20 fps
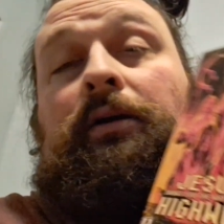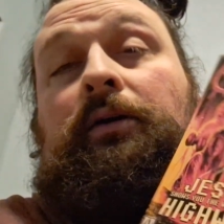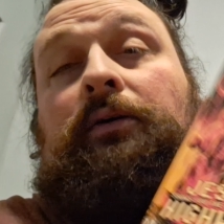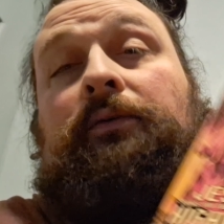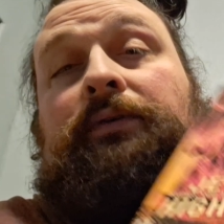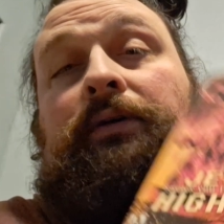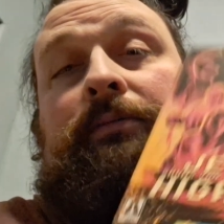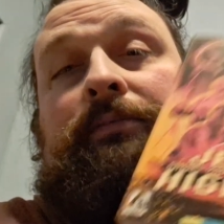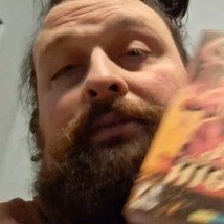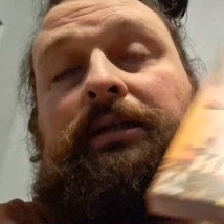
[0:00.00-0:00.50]
Arrow
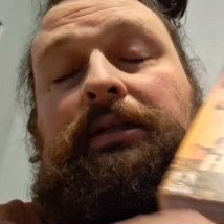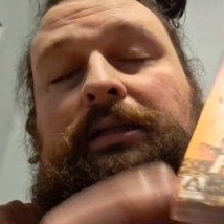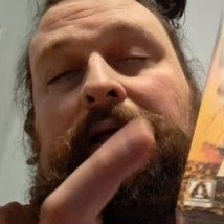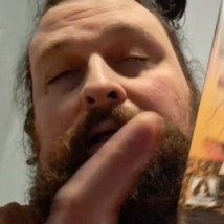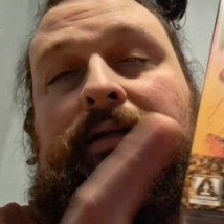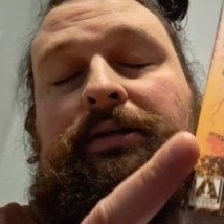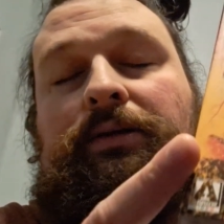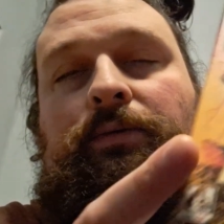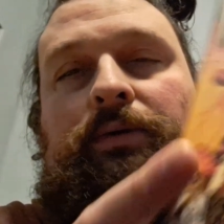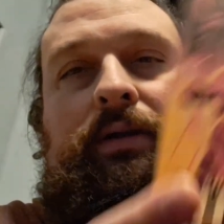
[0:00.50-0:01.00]
Films. This is
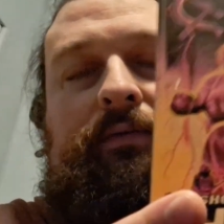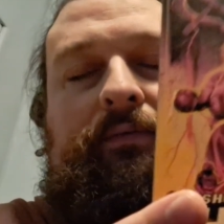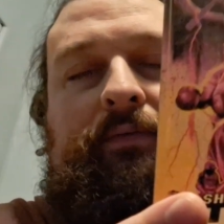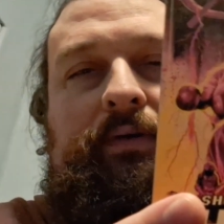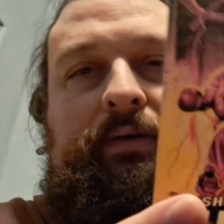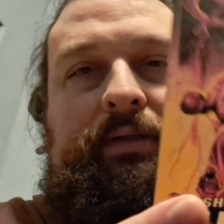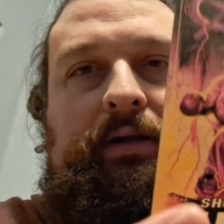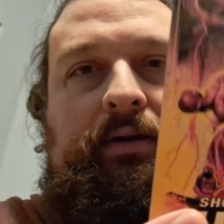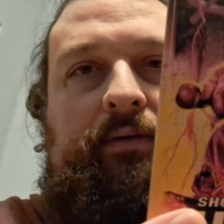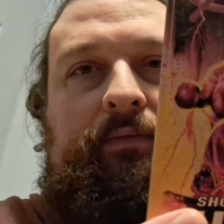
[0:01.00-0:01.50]
actually one of the
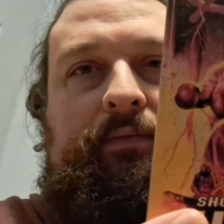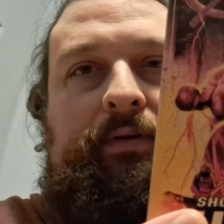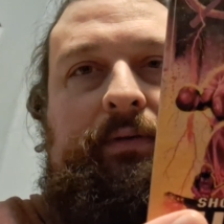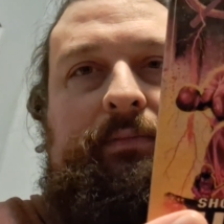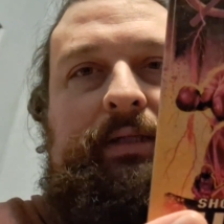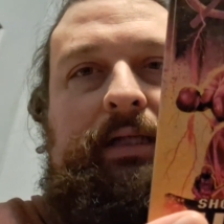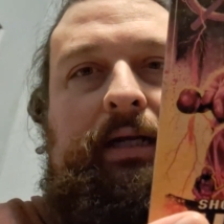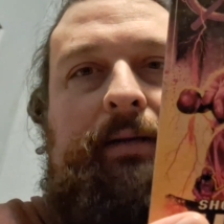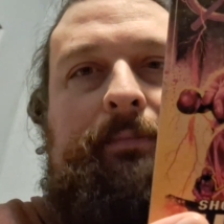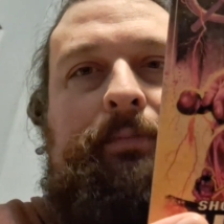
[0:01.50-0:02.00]
first Arrow
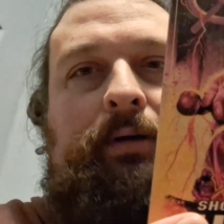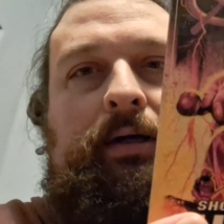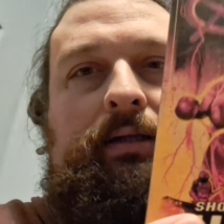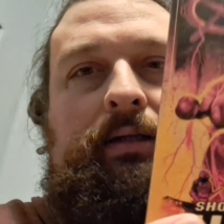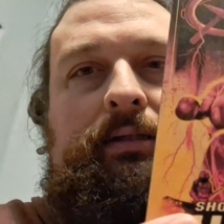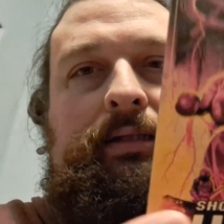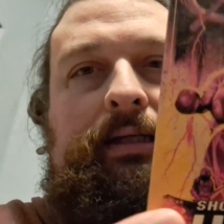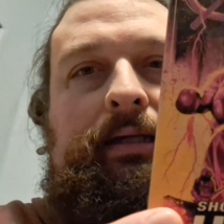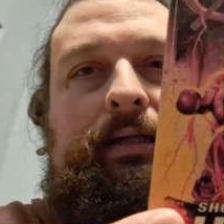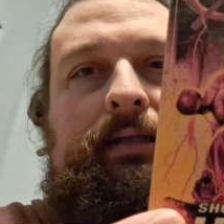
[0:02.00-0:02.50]
Films that I
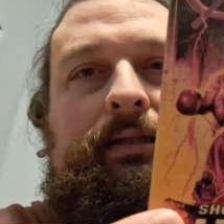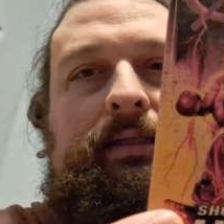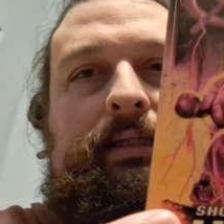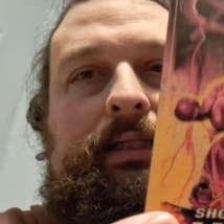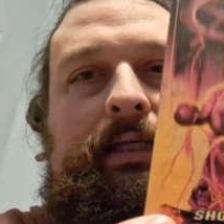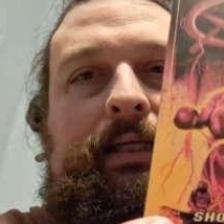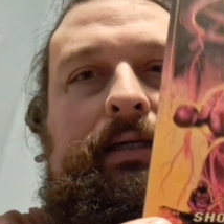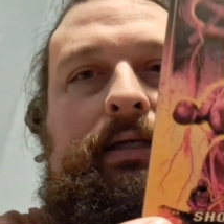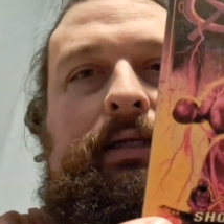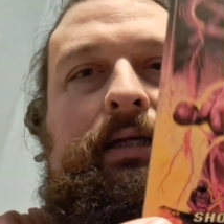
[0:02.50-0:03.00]
bought sight
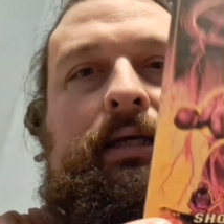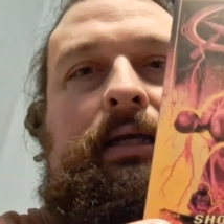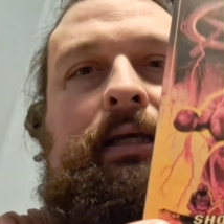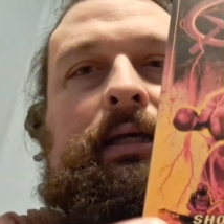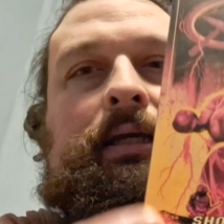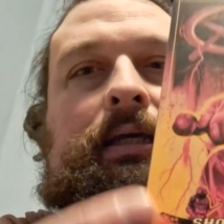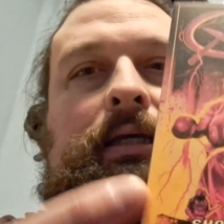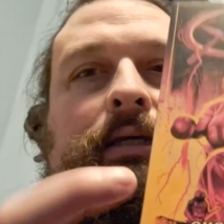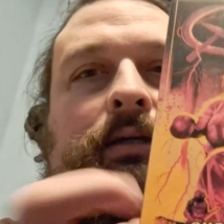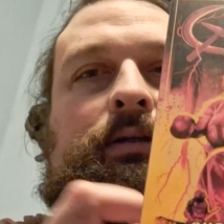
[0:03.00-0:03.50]
unseen,
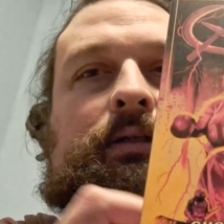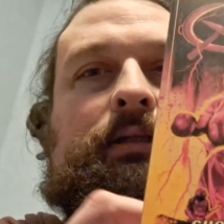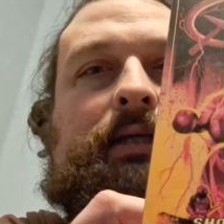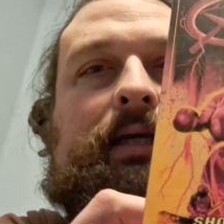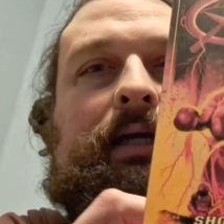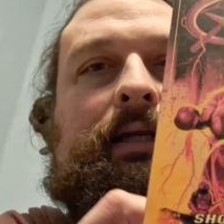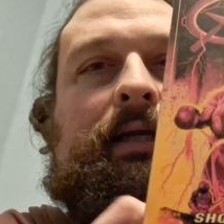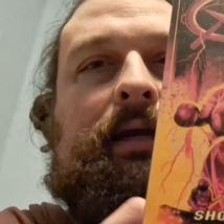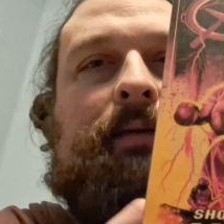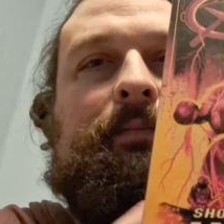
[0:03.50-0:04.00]
which
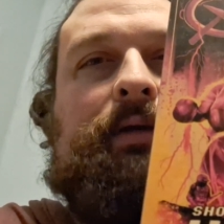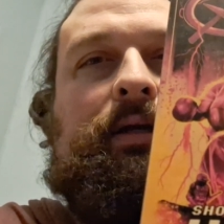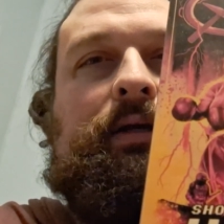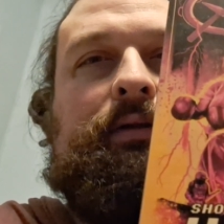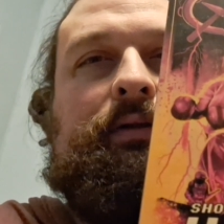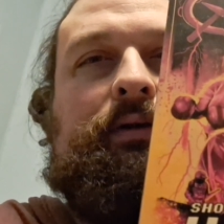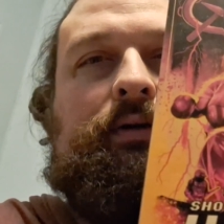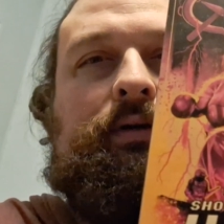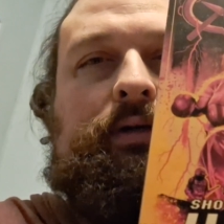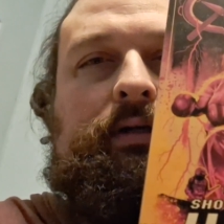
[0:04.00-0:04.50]
kind of got me on
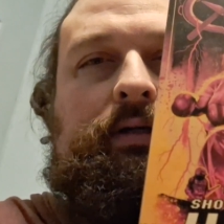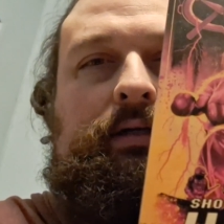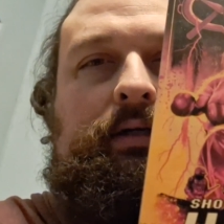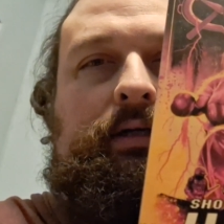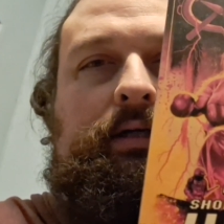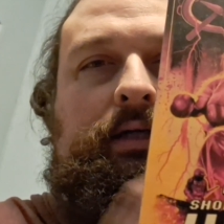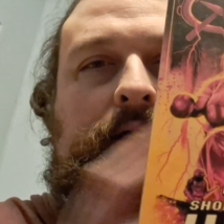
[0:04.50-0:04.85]
the hook.